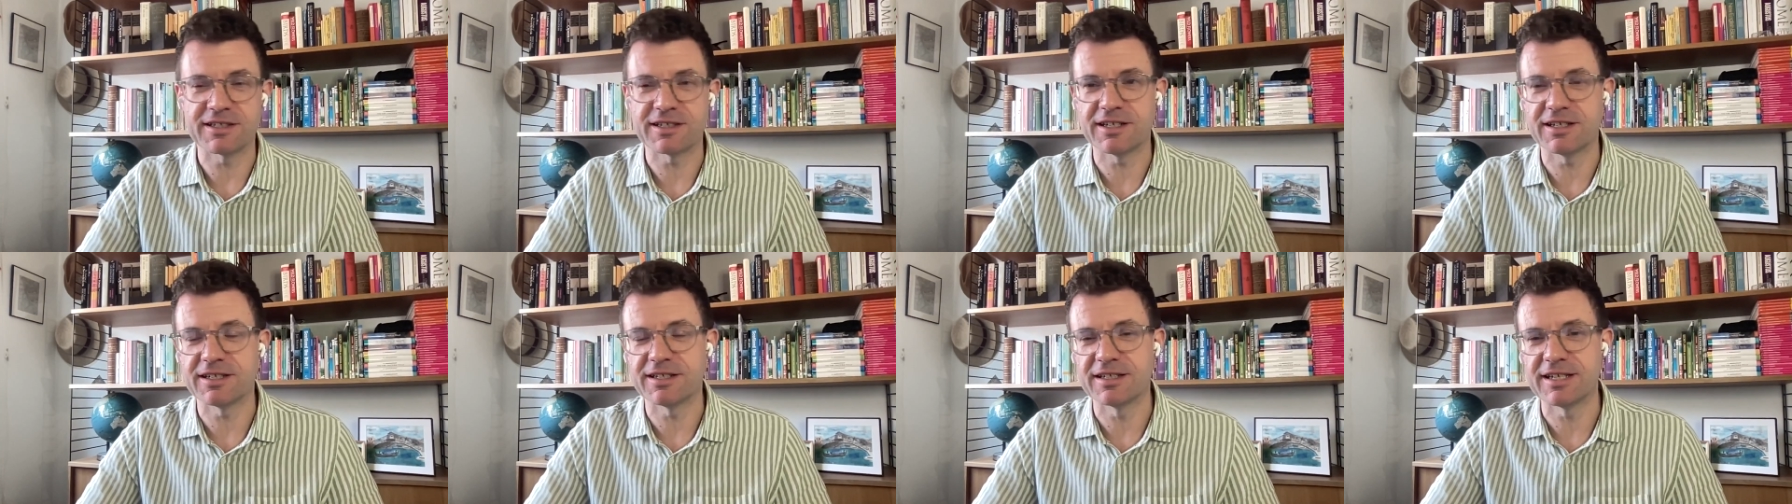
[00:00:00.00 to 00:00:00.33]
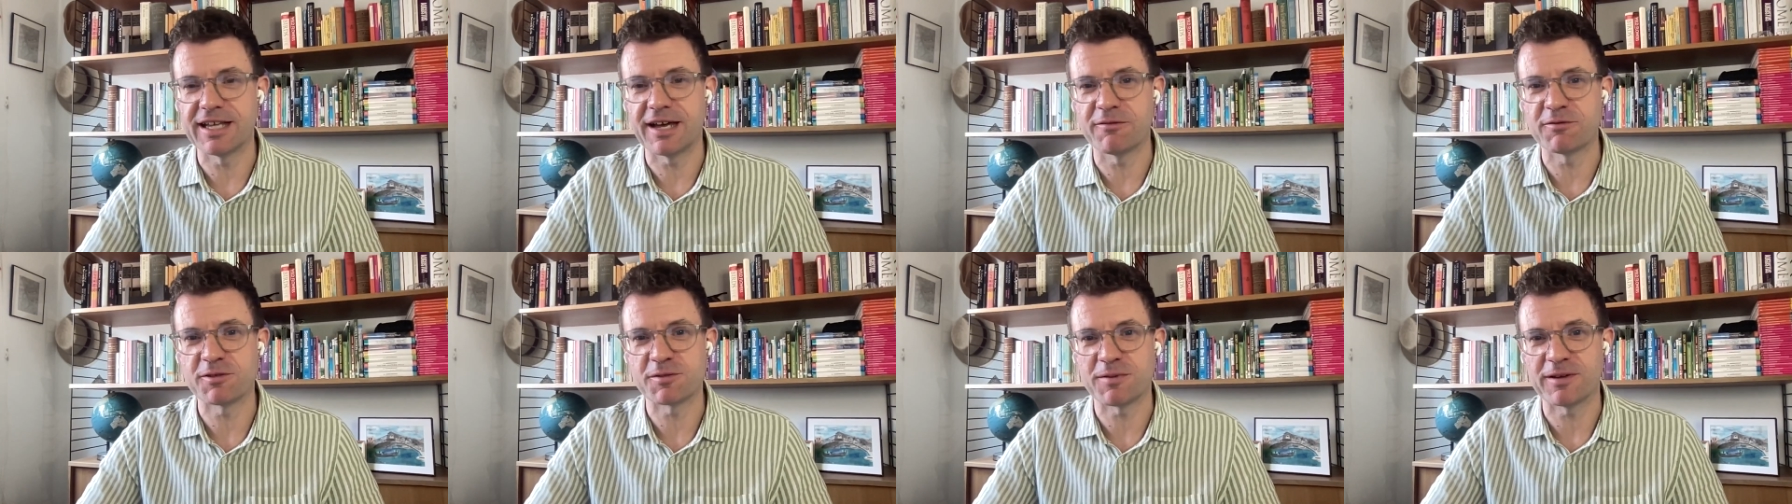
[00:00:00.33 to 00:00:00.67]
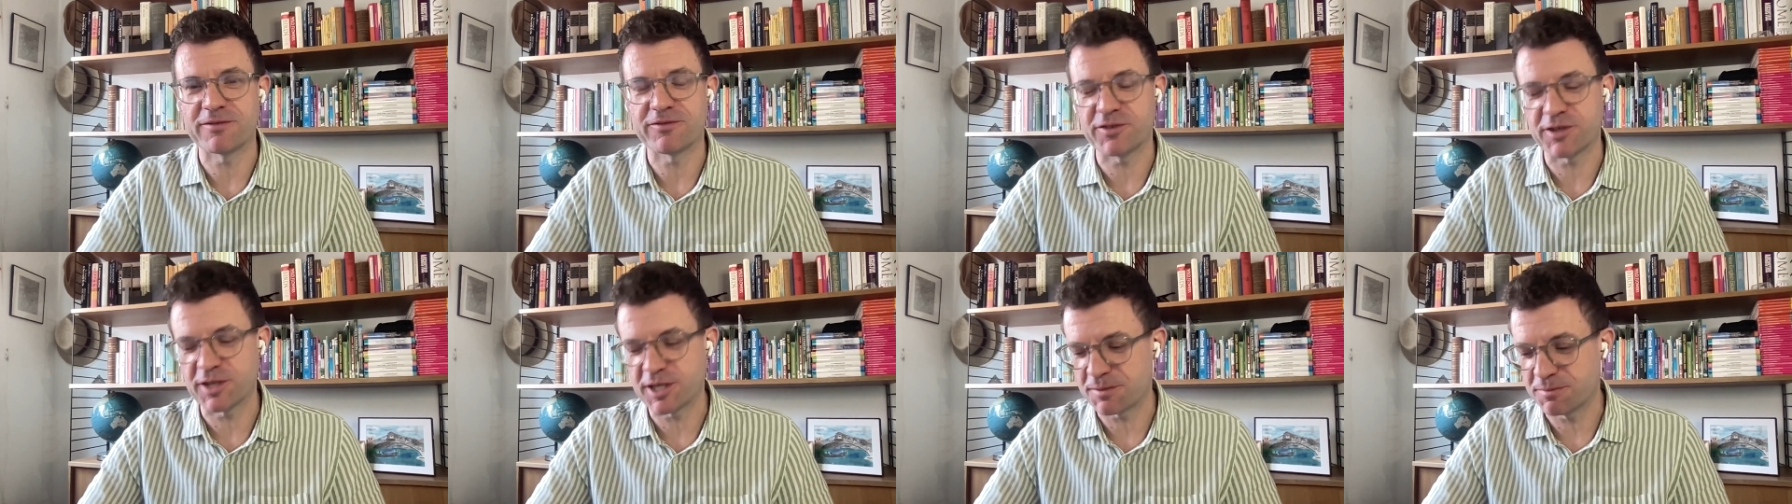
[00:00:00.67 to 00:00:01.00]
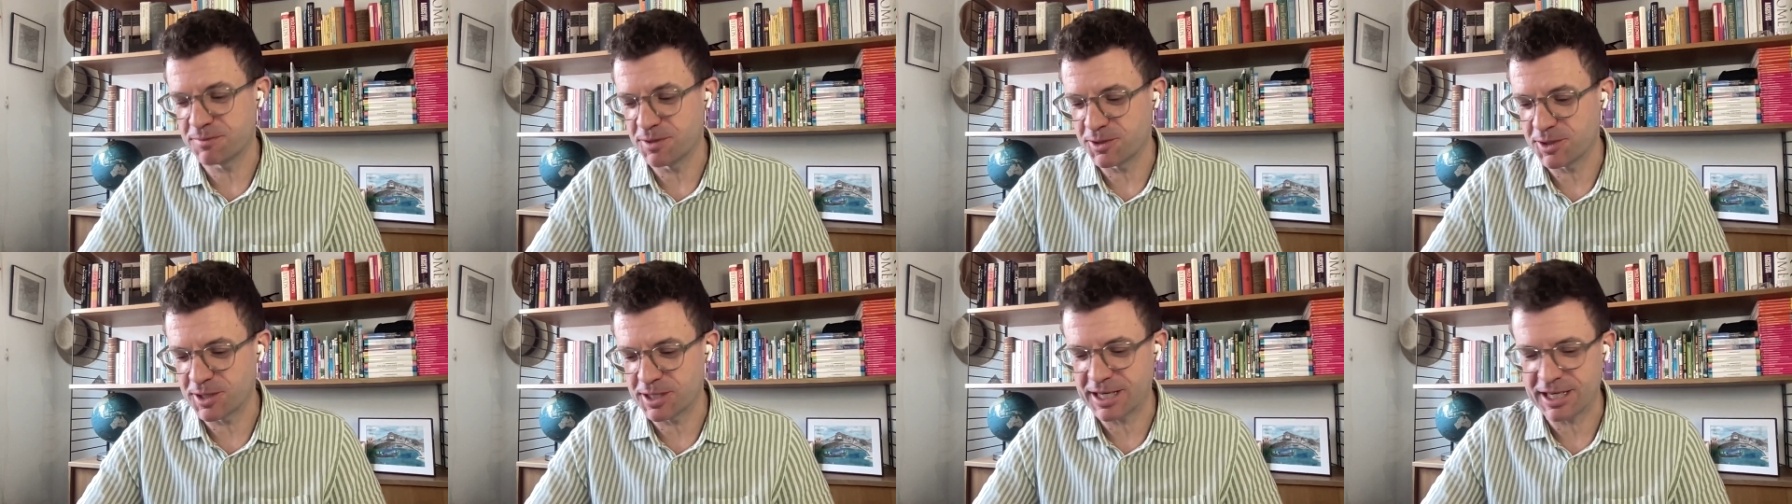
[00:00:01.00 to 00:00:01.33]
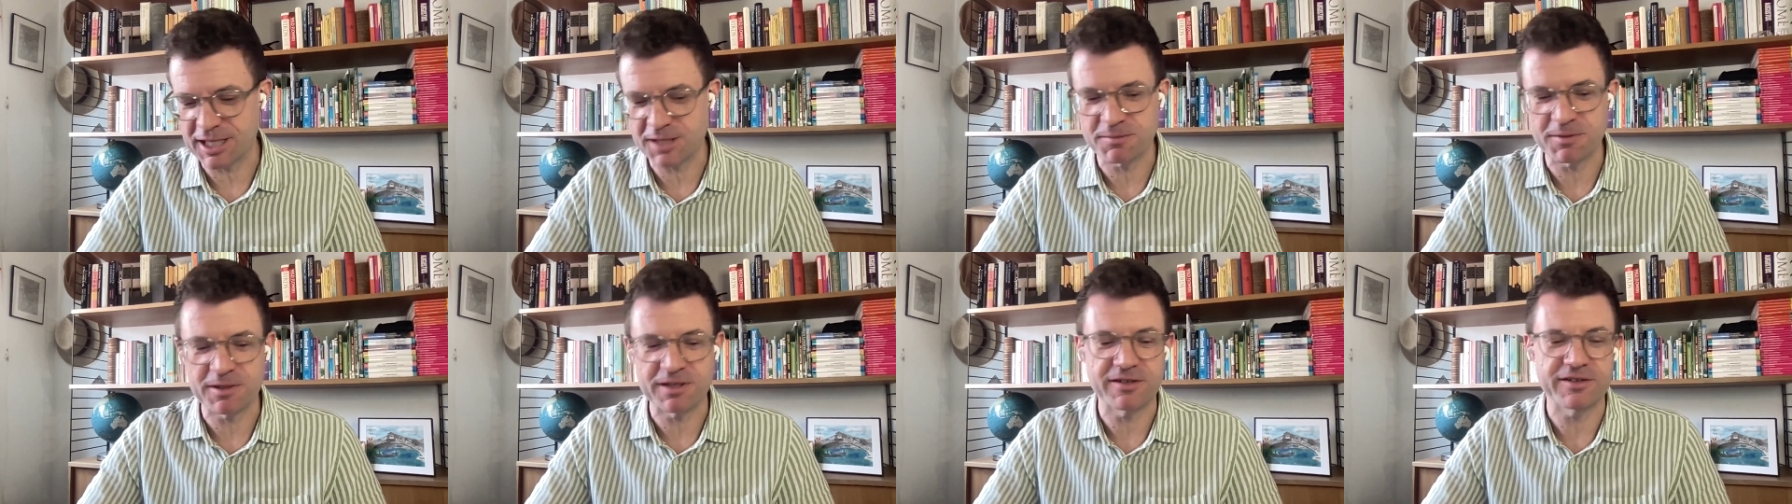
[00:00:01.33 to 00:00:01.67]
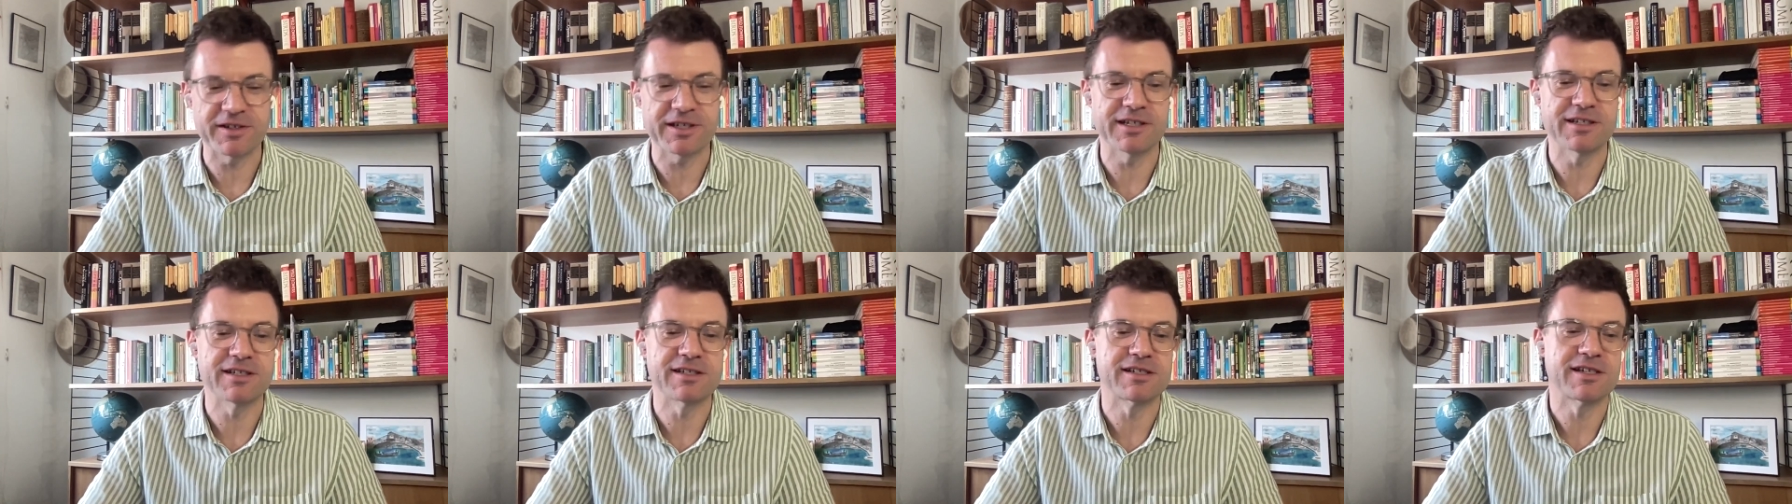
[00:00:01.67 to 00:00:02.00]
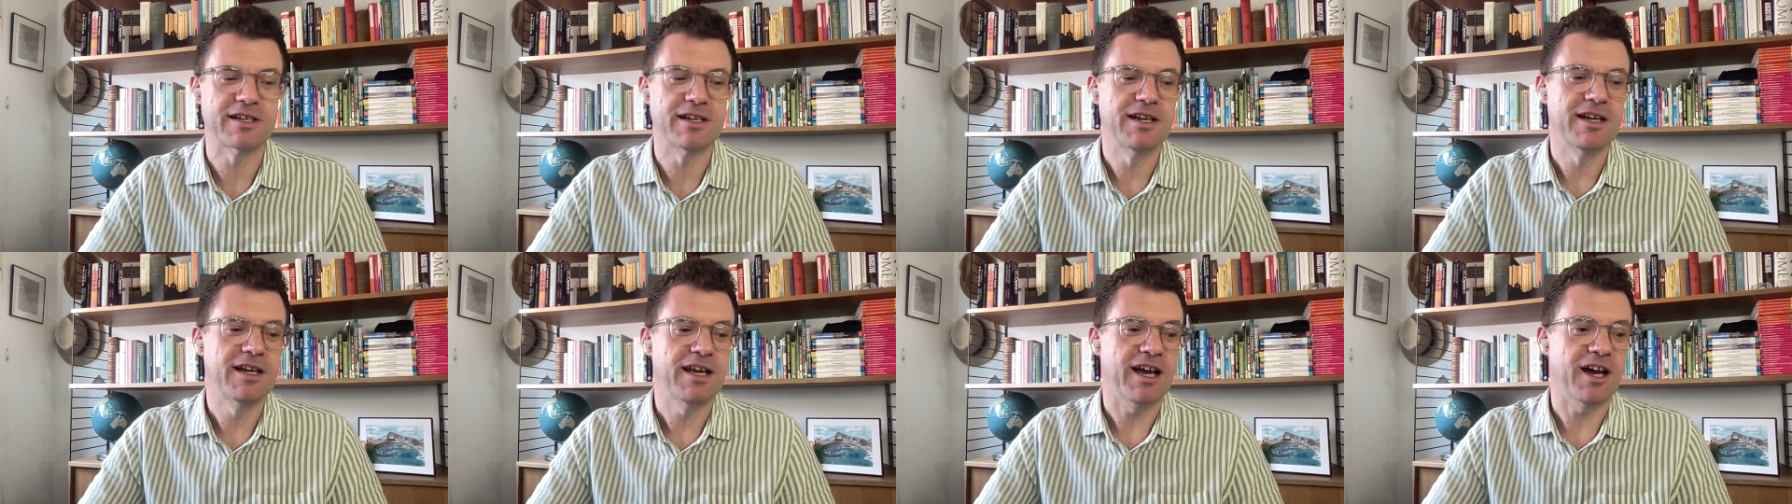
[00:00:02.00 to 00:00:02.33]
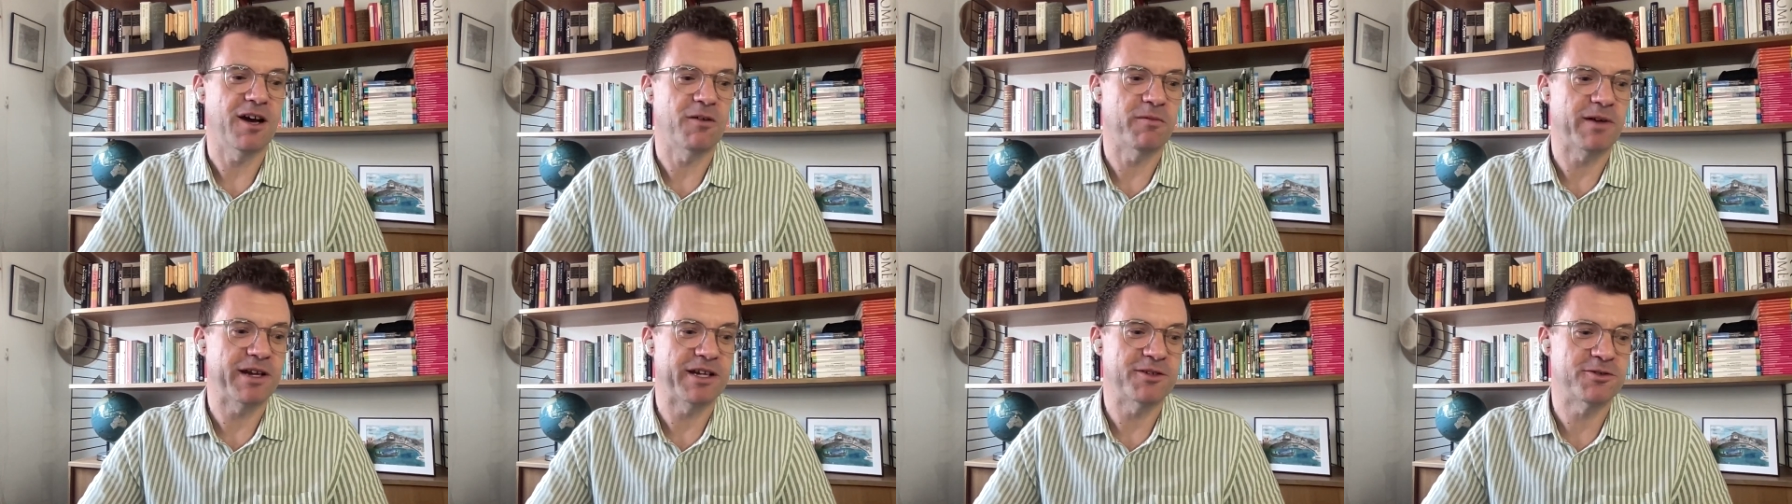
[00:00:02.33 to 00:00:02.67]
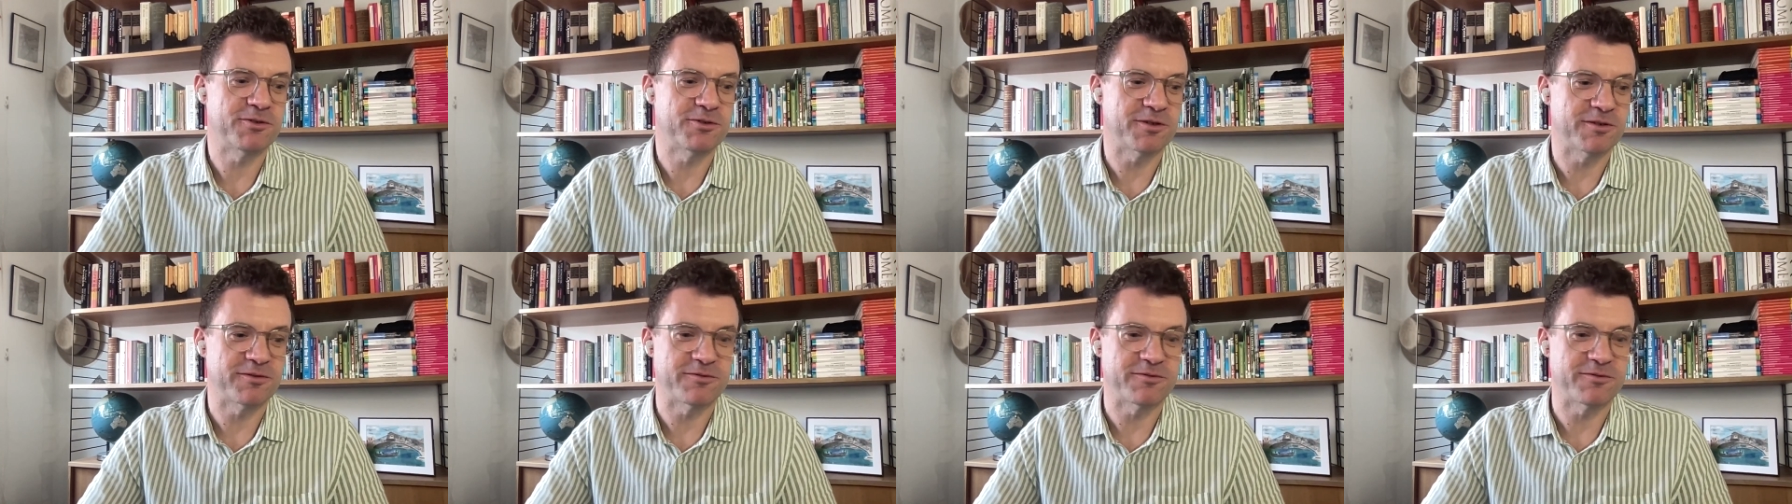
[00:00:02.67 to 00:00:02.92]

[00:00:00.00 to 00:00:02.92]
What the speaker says: and that was my first music experience. I went to a